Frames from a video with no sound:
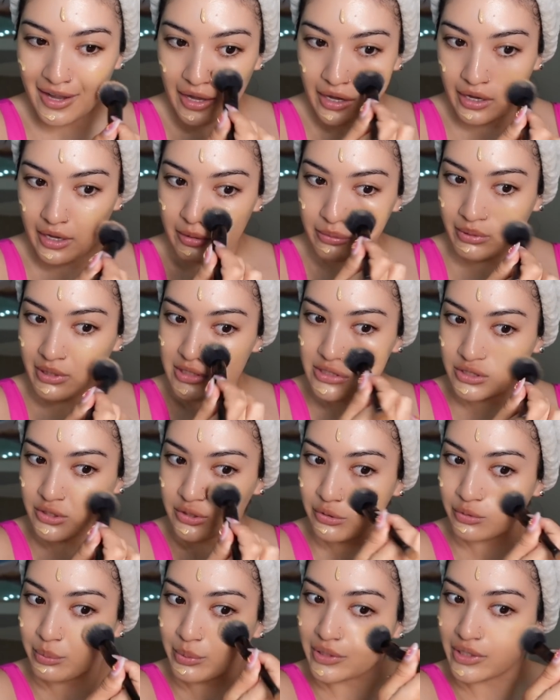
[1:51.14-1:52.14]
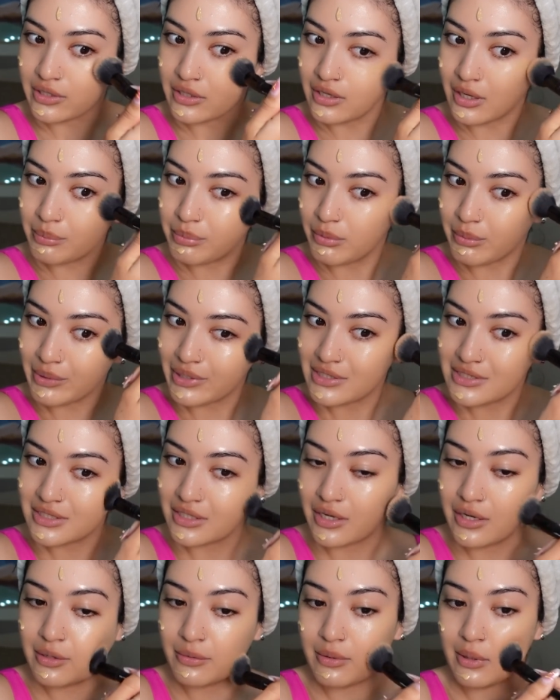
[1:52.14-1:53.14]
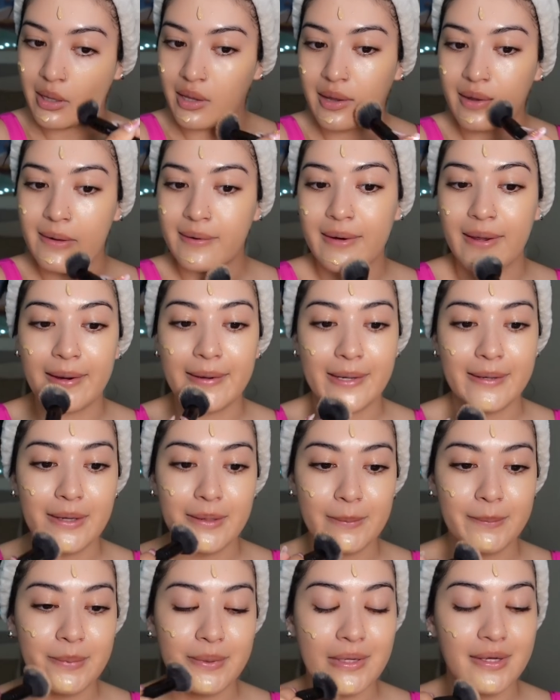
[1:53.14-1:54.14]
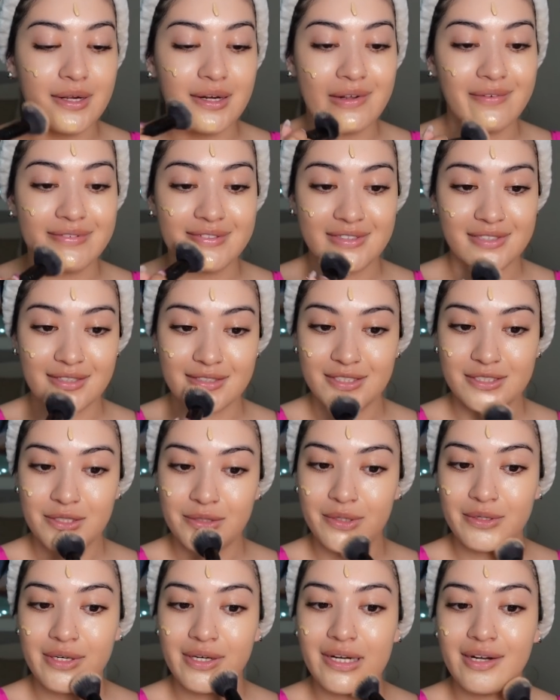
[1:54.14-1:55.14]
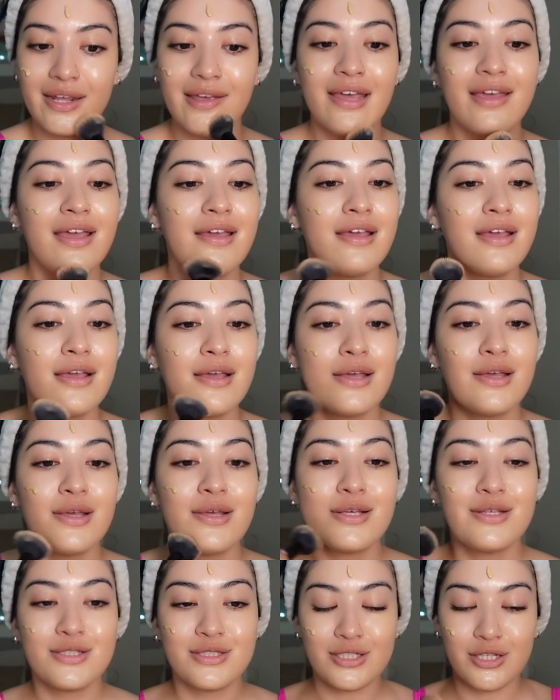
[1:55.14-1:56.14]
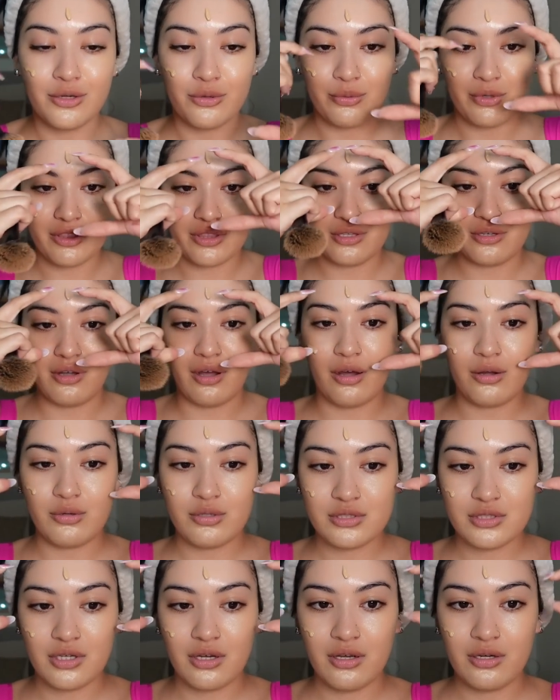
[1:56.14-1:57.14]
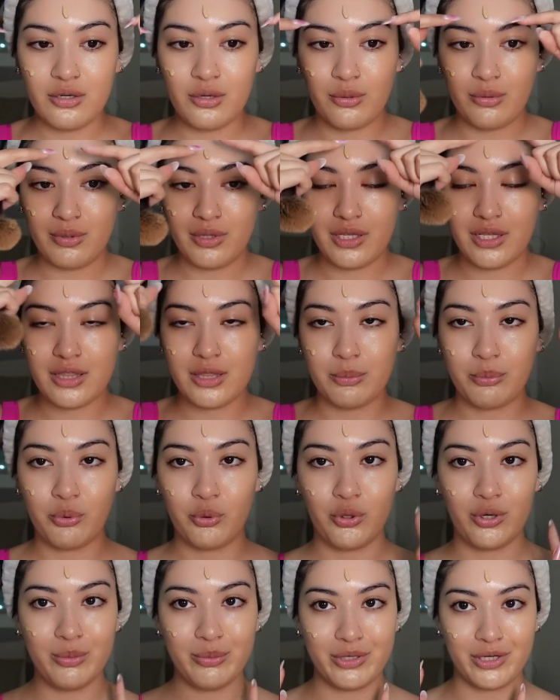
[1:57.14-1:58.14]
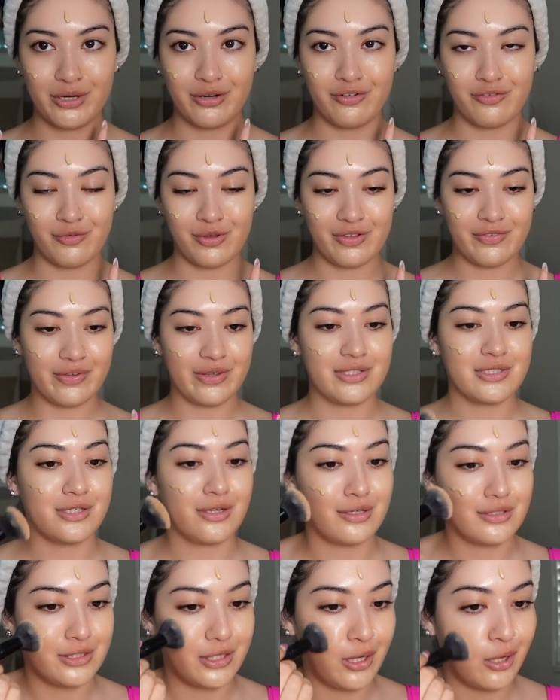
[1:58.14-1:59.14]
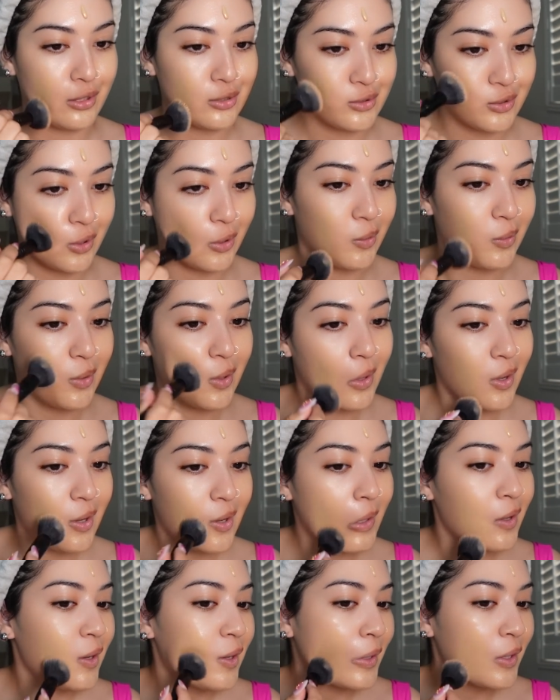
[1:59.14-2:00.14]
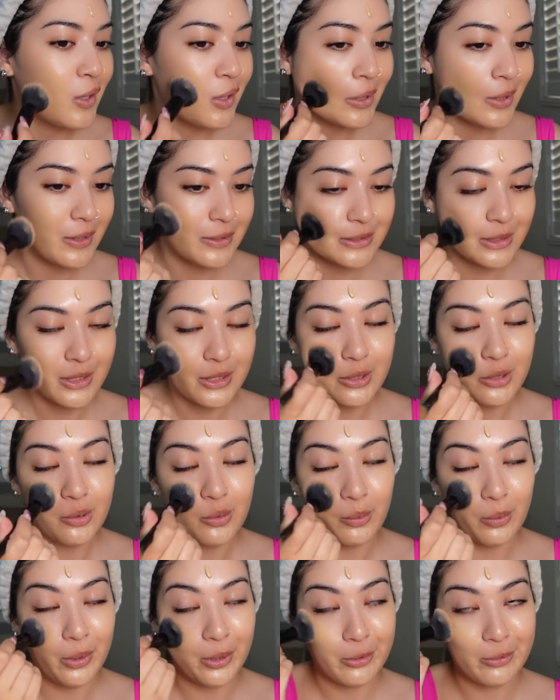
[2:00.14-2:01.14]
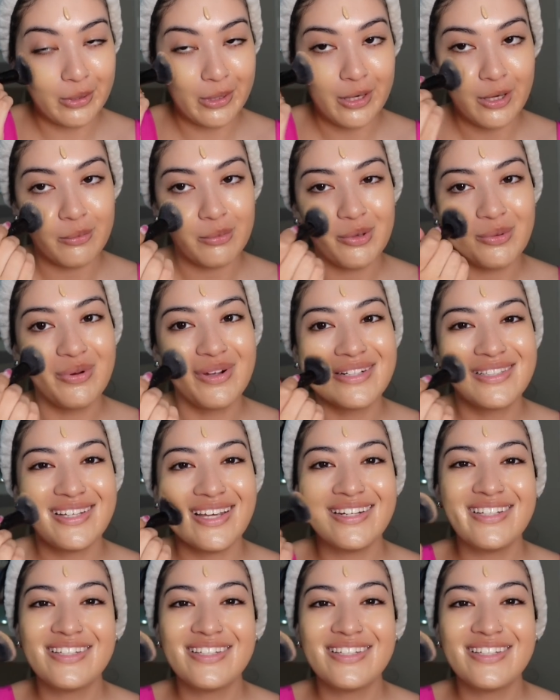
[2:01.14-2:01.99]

I went snowboarding a couple weeks ago and I didn't put enough sunscreen. So with the goggles on, only the perimeter of my face got tan. So it's a little weird right now, but once I